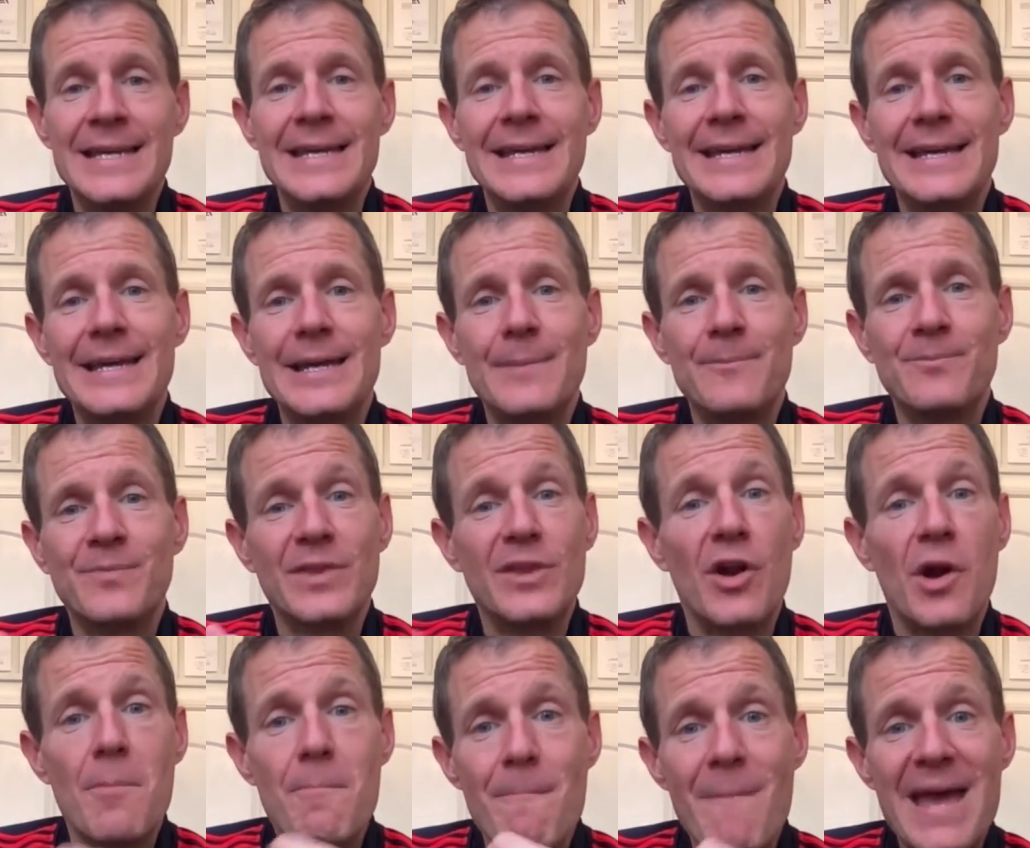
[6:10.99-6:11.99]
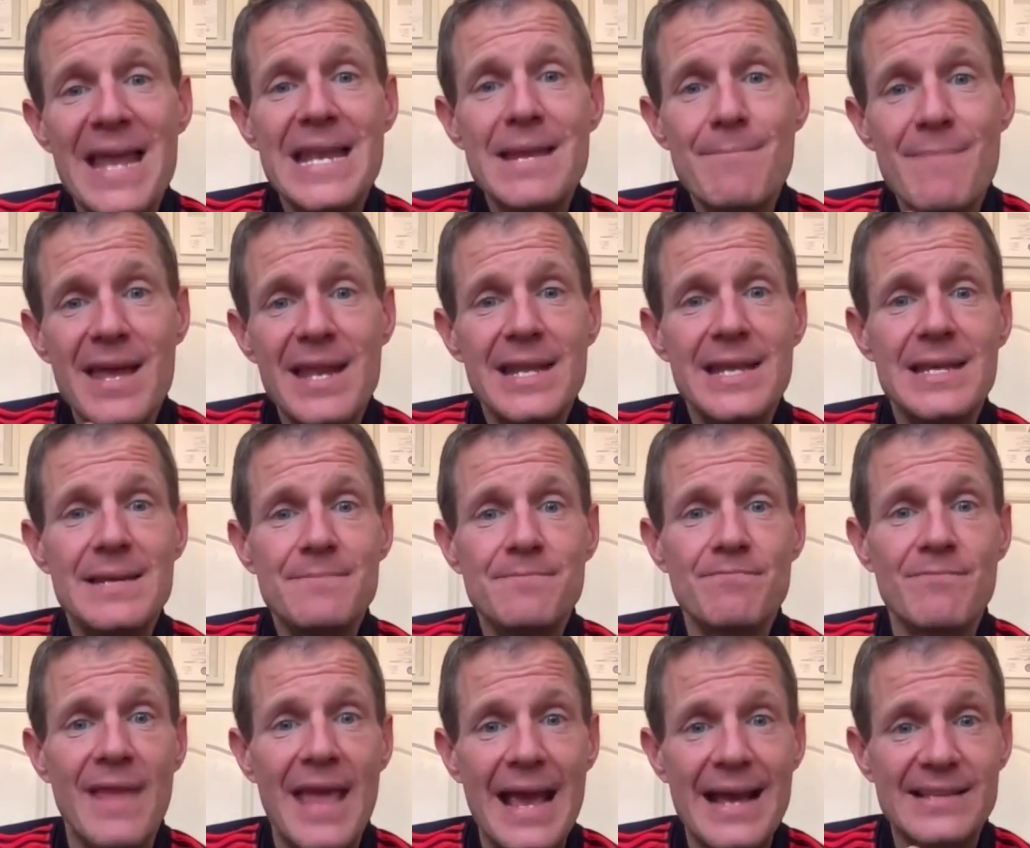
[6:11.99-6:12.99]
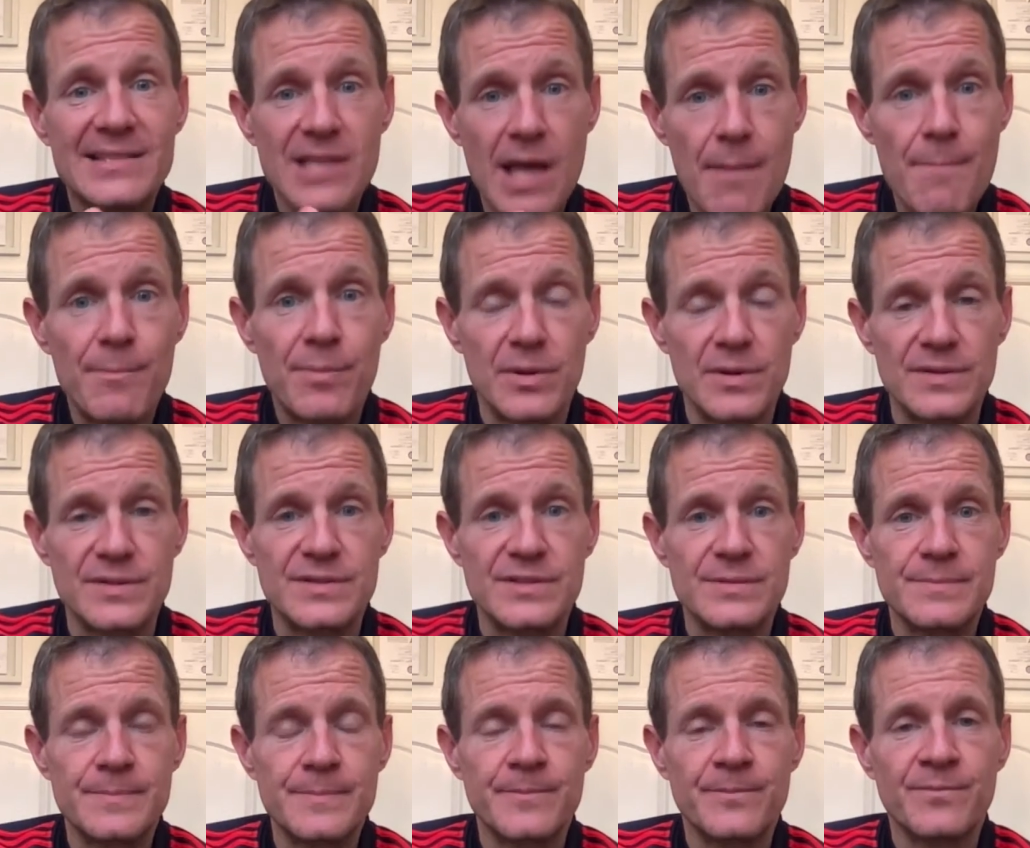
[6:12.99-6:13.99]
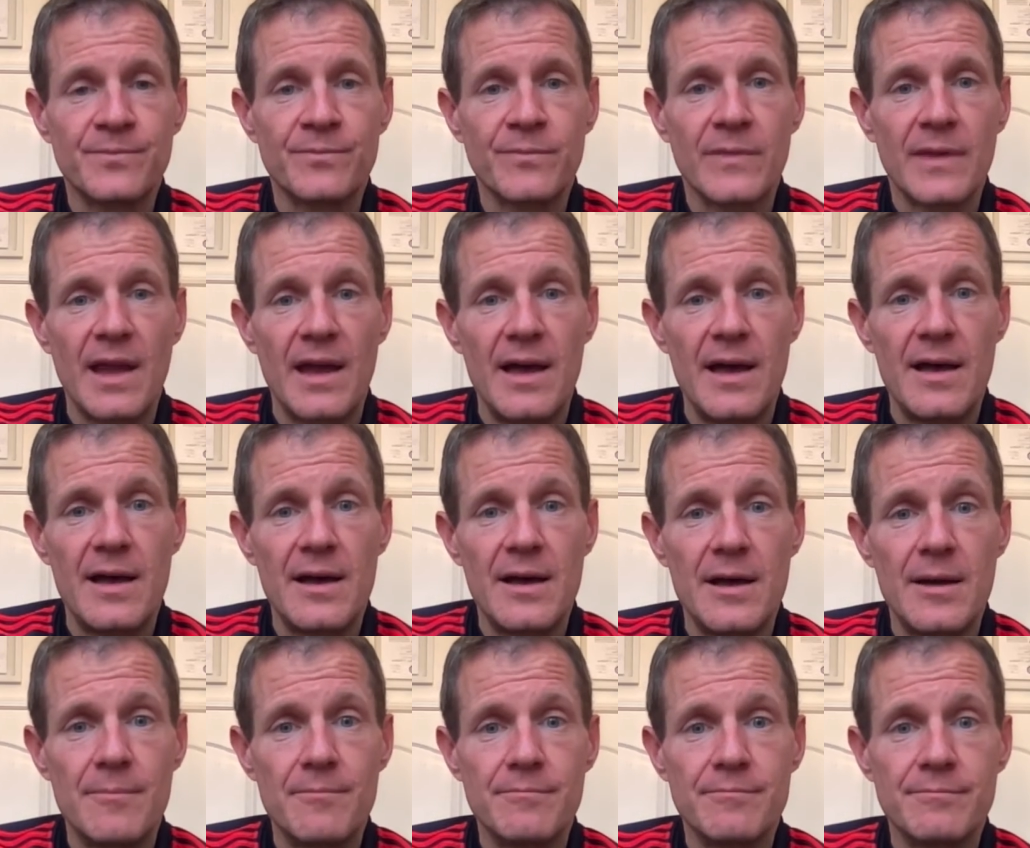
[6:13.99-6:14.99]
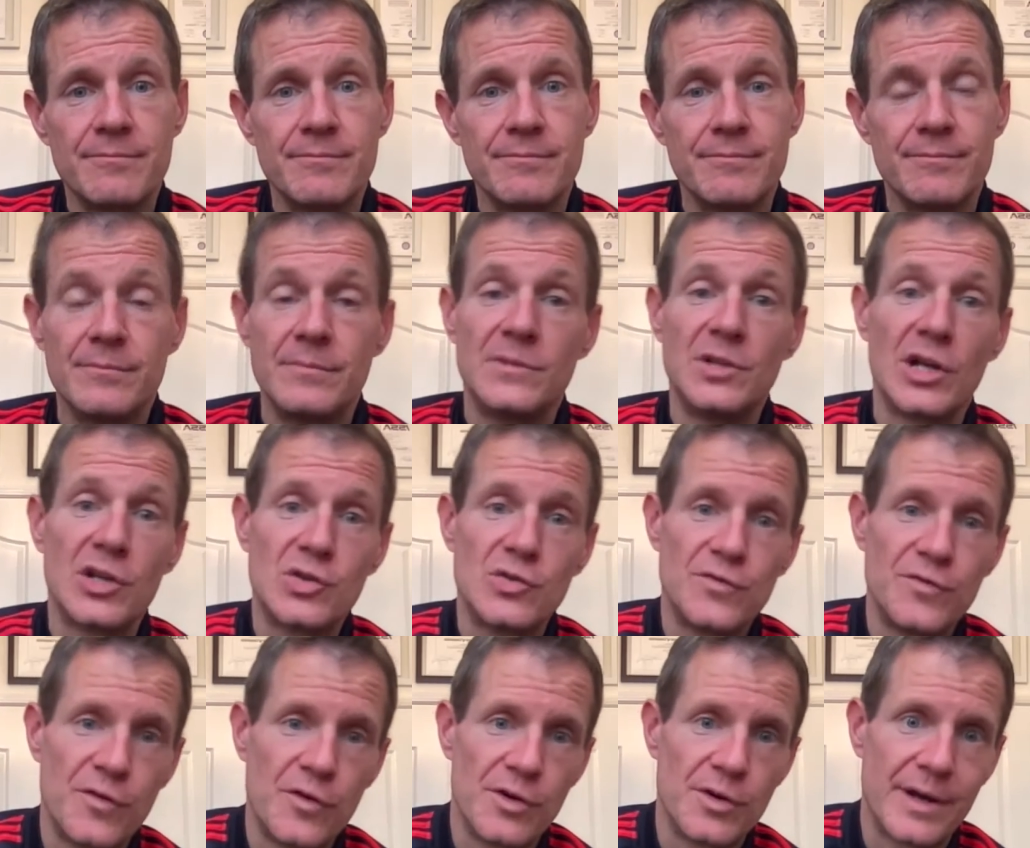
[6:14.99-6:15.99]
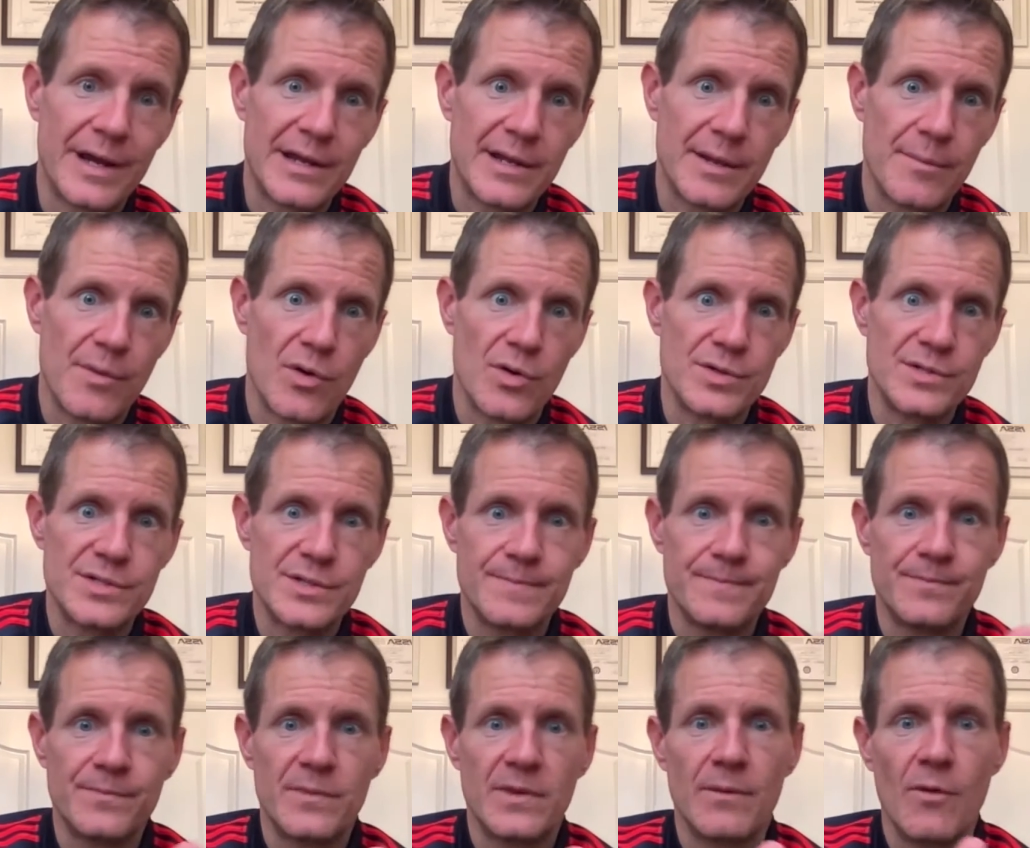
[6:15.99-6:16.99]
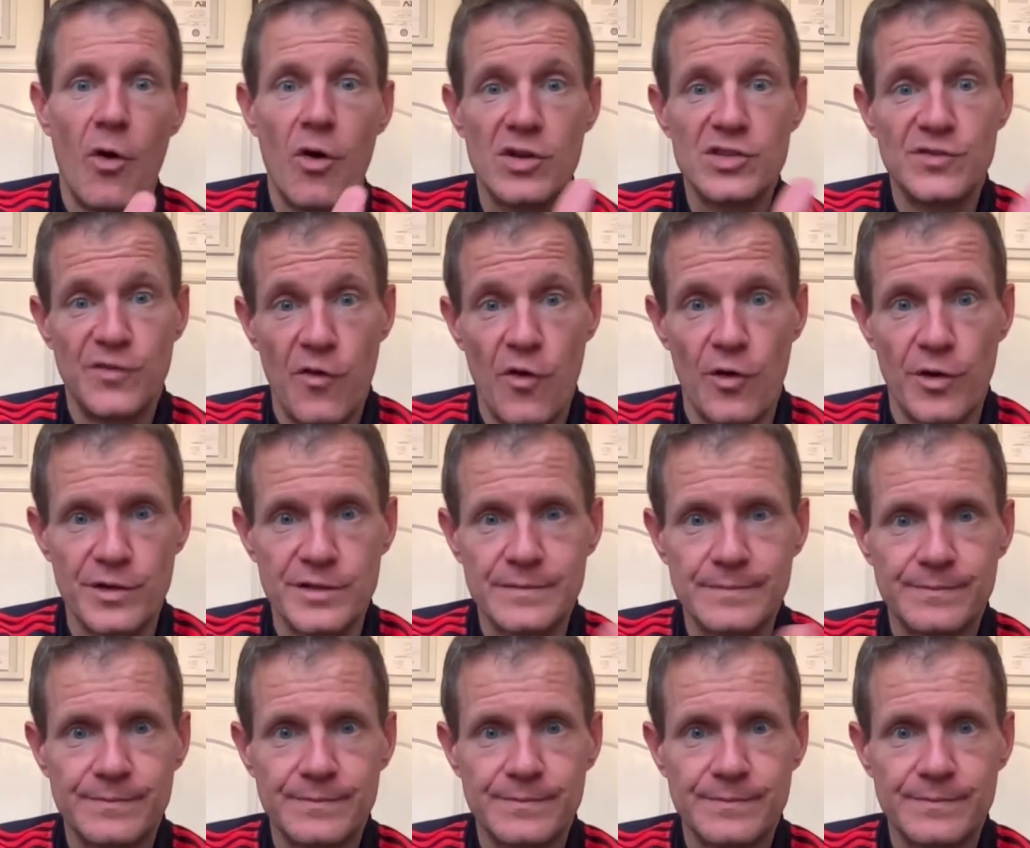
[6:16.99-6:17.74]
There are many examples, not to forget about Oxford,